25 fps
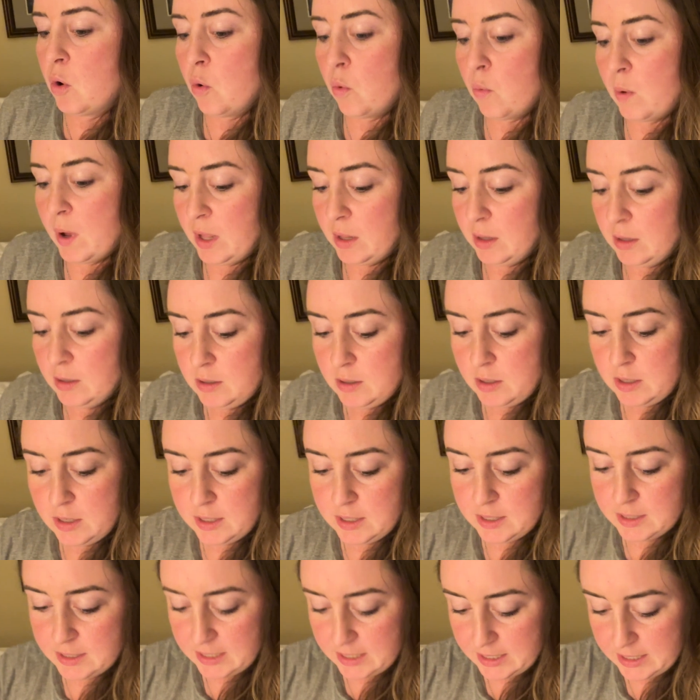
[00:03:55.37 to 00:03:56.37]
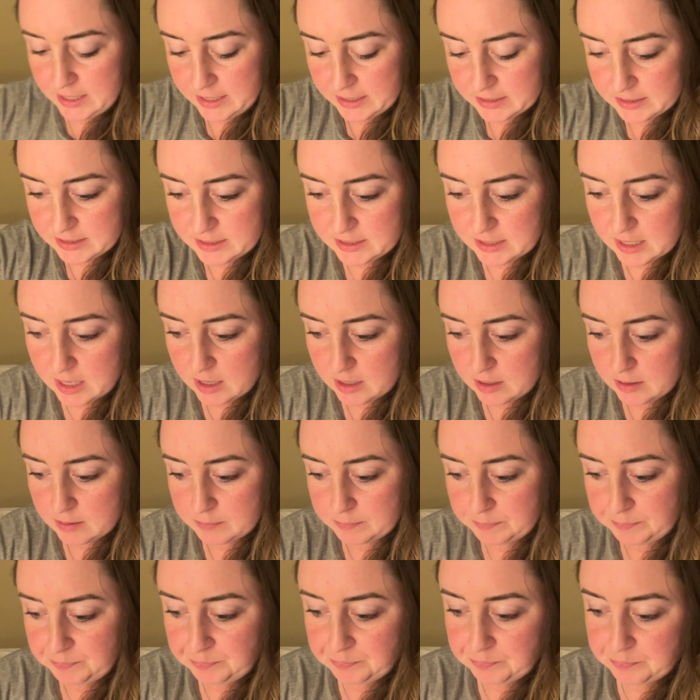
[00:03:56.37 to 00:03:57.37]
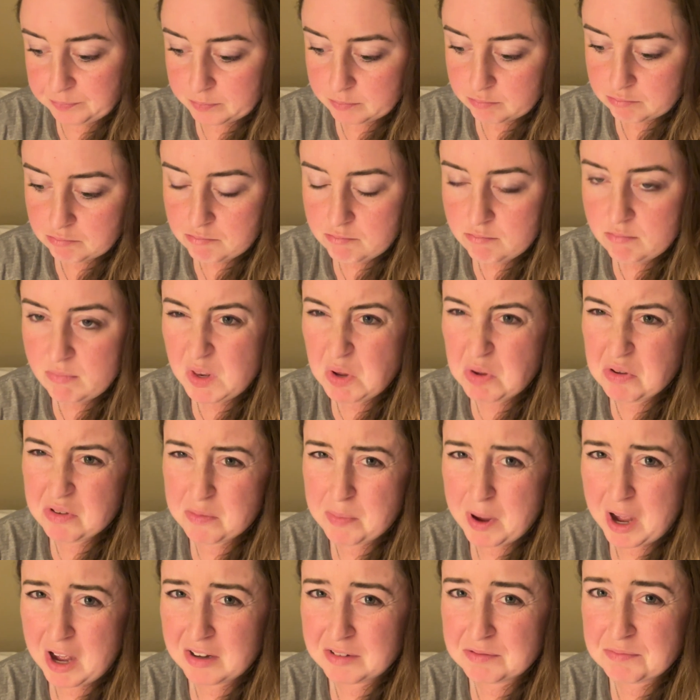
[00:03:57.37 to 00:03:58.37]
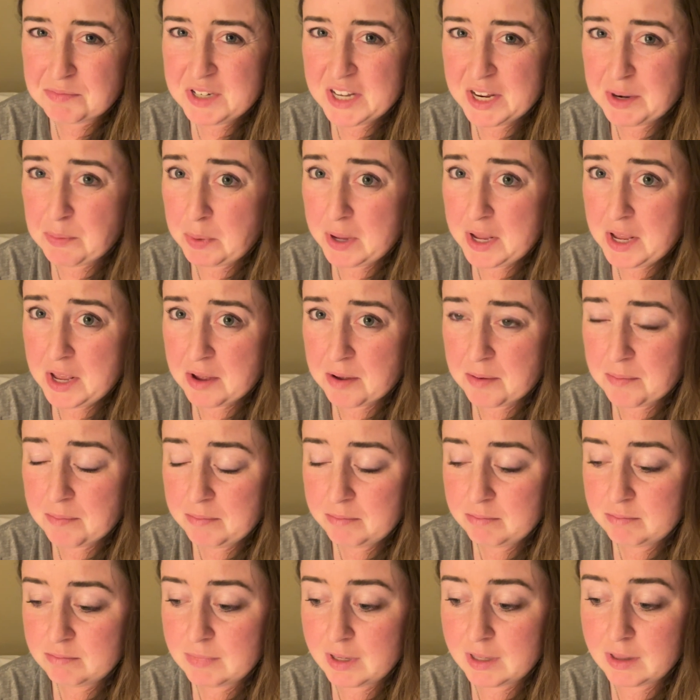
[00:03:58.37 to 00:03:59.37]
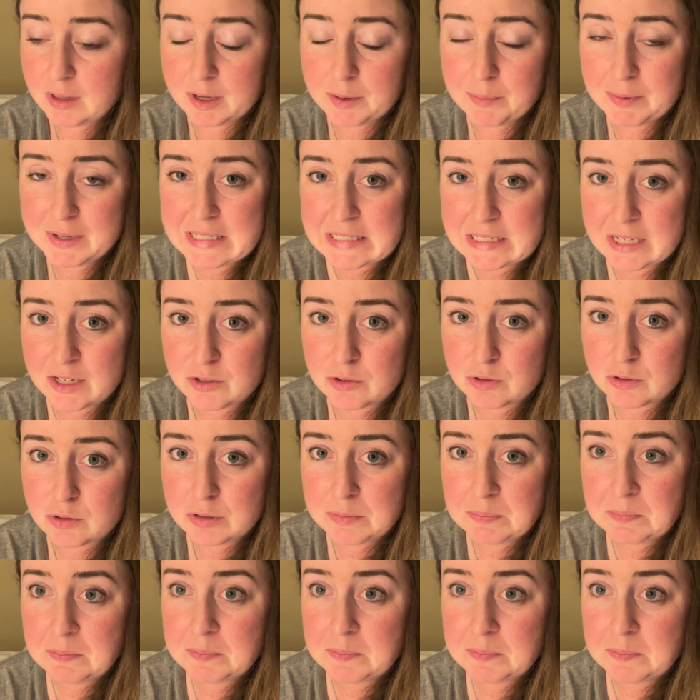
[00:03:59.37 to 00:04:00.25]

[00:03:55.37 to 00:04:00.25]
Well, it was about 10 p.m. I look at my schedule.